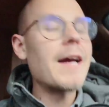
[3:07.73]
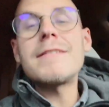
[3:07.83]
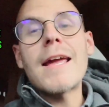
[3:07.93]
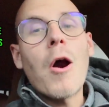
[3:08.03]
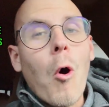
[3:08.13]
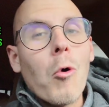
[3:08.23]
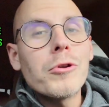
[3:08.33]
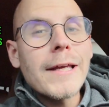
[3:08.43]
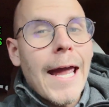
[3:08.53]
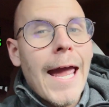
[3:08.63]
I say
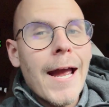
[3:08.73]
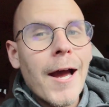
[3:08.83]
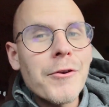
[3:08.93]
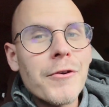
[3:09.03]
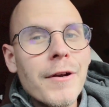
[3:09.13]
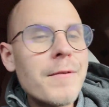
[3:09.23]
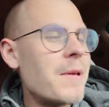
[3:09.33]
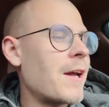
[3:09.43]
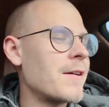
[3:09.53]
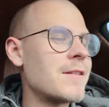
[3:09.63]
only $800
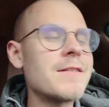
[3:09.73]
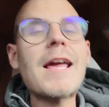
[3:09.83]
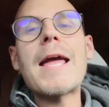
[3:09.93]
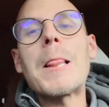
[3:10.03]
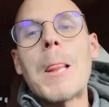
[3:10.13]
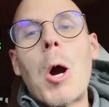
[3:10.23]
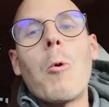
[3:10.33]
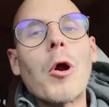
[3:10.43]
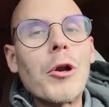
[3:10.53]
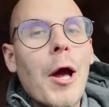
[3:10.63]
because it's a
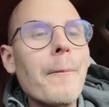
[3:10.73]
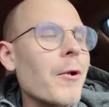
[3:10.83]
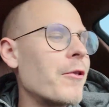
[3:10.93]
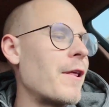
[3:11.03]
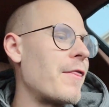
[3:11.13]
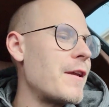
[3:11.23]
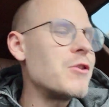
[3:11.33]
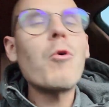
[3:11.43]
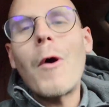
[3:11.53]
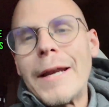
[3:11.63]
lower number than the
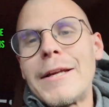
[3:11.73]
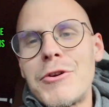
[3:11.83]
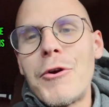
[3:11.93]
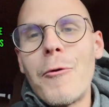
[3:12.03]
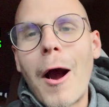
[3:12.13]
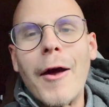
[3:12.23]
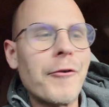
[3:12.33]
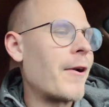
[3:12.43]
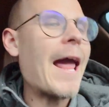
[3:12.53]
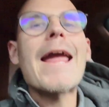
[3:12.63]
$2,200.